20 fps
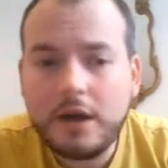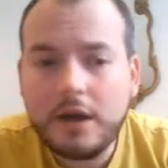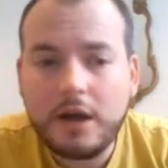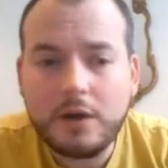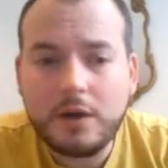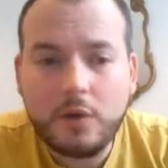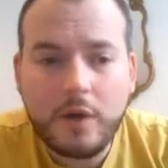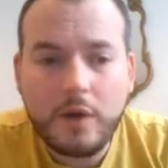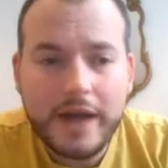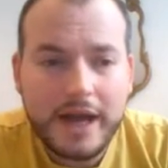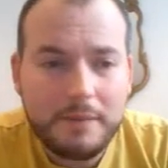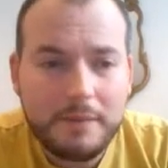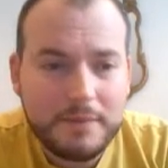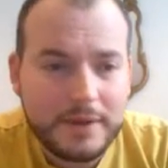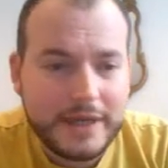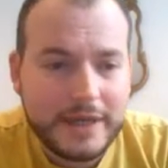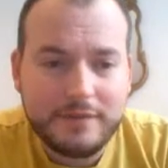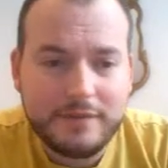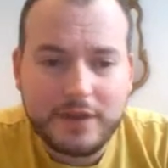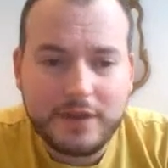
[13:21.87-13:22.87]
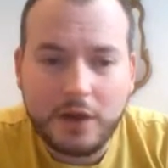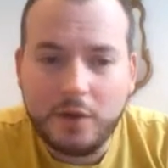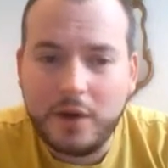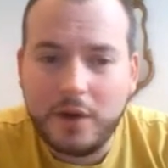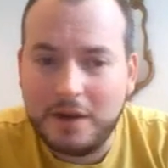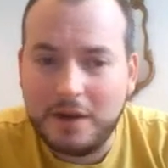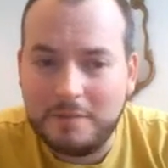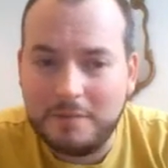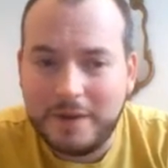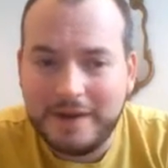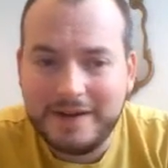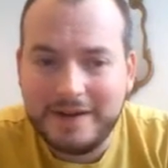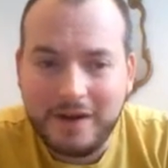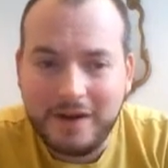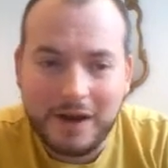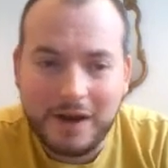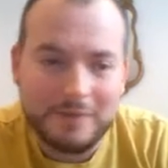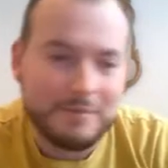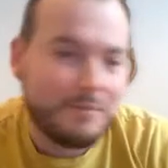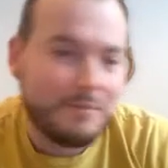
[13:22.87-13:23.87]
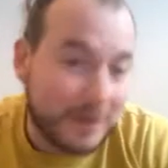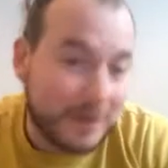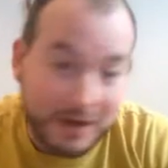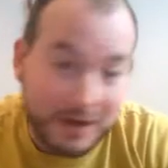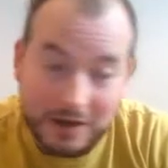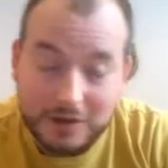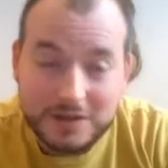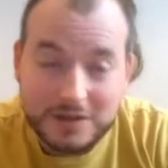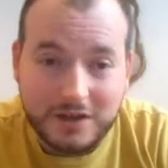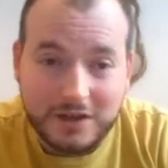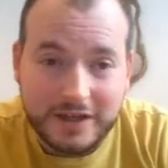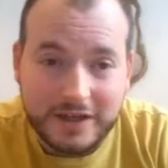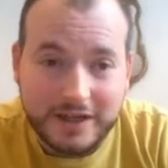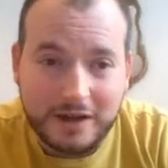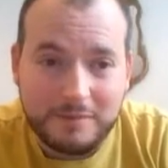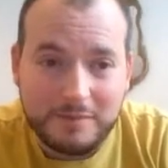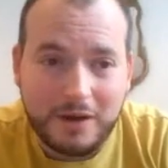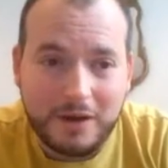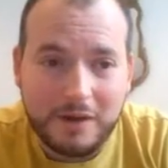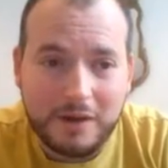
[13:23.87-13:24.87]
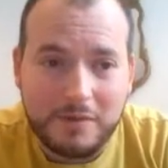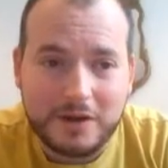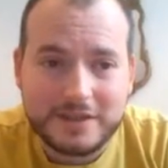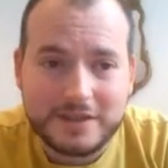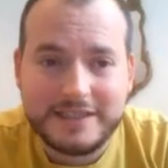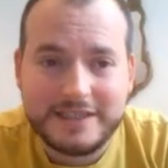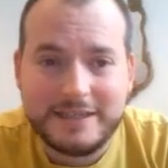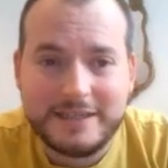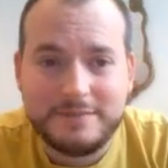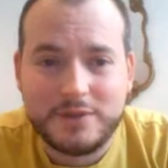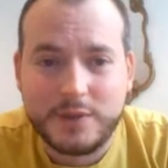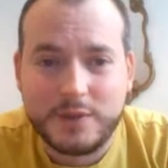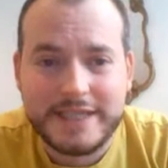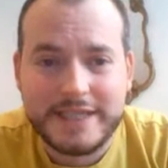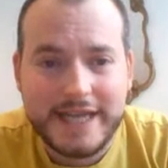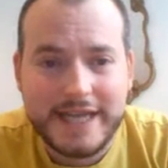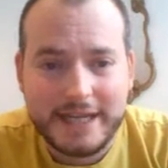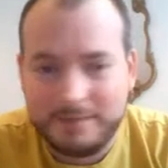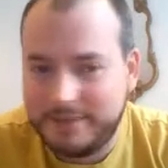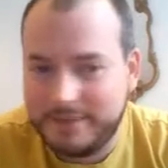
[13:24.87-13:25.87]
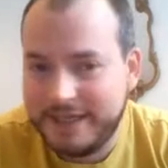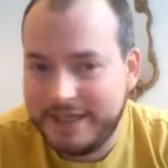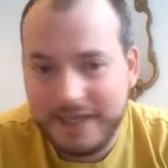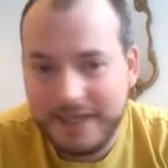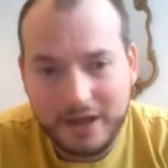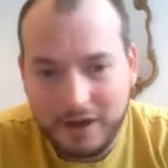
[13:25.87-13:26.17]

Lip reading: I'm quite happy, even though looks like I'm asking him to attack me.